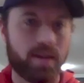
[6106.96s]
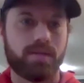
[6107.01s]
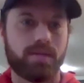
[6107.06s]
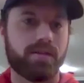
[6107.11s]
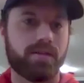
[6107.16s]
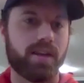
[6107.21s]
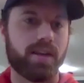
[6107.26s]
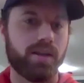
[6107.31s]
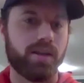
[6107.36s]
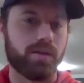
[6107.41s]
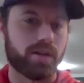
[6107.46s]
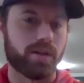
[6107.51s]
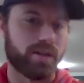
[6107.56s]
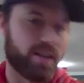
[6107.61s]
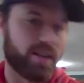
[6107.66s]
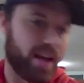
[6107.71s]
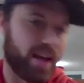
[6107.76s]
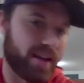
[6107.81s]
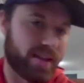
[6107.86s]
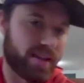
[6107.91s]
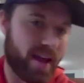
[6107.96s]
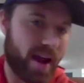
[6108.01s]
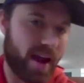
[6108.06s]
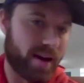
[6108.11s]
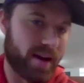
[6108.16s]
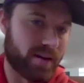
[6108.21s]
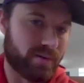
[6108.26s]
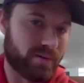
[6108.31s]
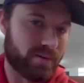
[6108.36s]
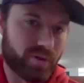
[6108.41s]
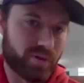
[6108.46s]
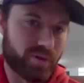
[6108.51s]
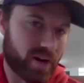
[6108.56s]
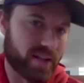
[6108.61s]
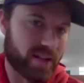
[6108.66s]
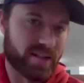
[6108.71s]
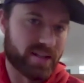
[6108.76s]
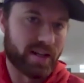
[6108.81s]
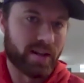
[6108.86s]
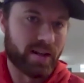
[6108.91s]
t- you can take that and
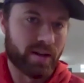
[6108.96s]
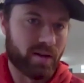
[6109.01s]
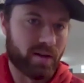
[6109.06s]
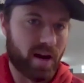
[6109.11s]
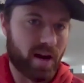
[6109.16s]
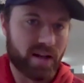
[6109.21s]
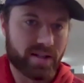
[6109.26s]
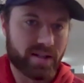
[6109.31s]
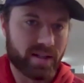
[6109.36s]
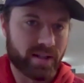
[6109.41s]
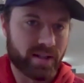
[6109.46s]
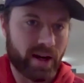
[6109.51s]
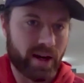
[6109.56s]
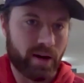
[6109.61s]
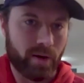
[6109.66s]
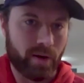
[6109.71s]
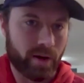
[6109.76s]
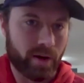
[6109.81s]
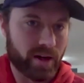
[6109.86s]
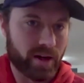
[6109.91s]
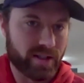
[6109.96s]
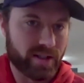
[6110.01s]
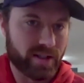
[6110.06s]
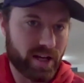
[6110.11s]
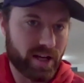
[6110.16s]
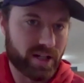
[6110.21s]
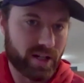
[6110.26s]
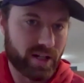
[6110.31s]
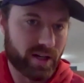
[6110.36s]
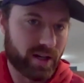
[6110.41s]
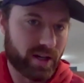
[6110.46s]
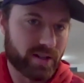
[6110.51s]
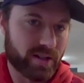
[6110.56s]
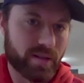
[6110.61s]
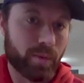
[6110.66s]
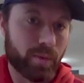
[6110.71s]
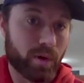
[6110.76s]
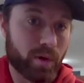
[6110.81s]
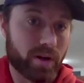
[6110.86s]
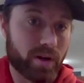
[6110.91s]
transcend it across an entire organization. And
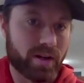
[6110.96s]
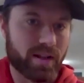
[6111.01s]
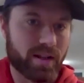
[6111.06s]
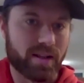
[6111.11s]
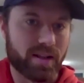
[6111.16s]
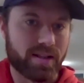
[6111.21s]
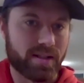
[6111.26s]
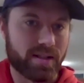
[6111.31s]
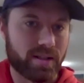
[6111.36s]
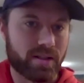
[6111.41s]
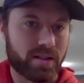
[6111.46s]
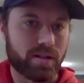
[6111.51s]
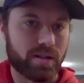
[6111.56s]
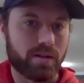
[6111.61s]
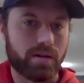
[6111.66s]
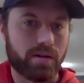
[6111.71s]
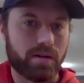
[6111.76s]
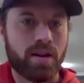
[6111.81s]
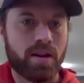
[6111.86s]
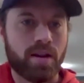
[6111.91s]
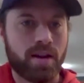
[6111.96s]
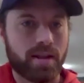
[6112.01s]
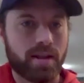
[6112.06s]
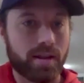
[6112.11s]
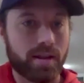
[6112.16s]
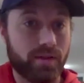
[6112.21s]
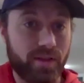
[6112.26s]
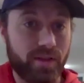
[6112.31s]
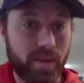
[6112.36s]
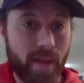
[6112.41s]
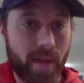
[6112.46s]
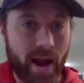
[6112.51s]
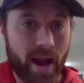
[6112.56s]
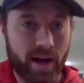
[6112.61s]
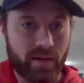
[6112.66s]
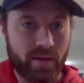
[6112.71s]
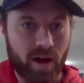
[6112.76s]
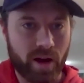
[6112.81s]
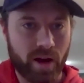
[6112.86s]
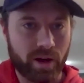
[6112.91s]
it's important to listen to the
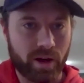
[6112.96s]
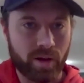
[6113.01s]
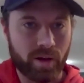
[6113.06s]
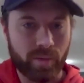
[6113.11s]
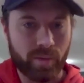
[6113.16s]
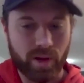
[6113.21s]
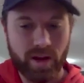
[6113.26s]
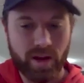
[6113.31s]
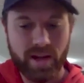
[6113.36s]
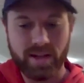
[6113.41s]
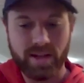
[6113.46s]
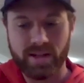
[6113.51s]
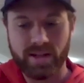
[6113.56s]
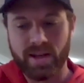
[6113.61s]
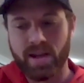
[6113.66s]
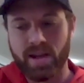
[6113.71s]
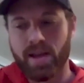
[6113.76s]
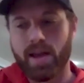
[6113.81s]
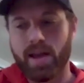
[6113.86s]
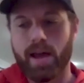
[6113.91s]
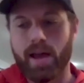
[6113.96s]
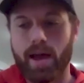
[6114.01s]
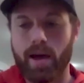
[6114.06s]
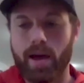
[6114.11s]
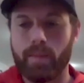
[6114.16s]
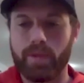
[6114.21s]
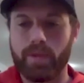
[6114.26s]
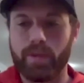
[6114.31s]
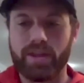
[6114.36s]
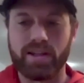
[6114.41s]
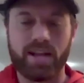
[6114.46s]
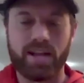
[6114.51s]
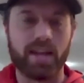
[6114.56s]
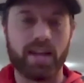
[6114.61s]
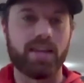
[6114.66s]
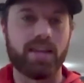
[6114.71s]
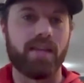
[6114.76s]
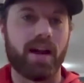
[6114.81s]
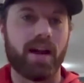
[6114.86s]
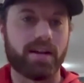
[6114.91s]
feedback of all your employees. Uh, but then
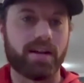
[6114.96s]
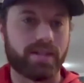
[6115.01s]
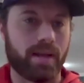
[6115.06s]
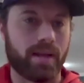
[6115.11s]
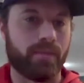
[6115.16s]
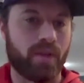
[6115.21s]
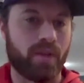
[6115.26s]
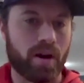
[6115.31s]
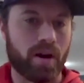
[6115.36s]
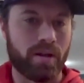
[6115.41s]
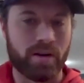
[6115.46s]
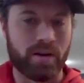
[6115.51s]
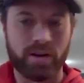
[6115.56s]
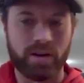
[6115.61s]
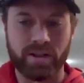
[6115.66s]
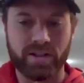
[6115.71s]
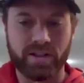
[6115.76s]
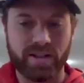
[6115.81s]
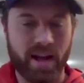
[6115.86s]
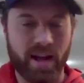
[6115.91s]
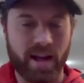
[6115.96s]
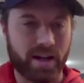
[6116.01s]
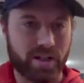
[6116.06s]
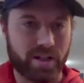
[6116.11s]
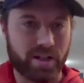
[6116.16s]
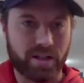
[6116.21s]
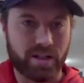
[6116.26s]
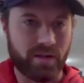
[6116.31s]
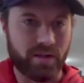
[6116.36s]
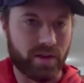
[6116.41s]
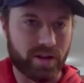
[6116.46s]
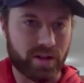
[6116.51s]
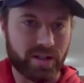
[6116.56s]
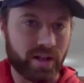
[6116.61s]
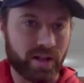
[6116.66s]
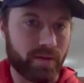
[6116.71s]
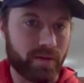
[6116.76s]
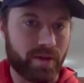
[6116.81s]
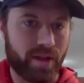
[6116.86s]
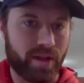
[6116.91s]
taking that a step farther is it's not just
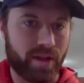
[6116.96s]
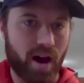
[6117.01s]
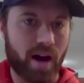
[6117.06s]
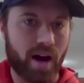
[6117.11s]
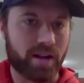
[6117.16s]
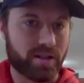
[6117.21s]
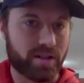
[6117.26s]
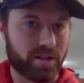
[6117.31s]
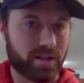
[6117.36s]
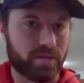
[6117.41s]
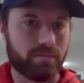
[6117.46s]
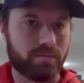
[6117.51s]
diversity of thought, it's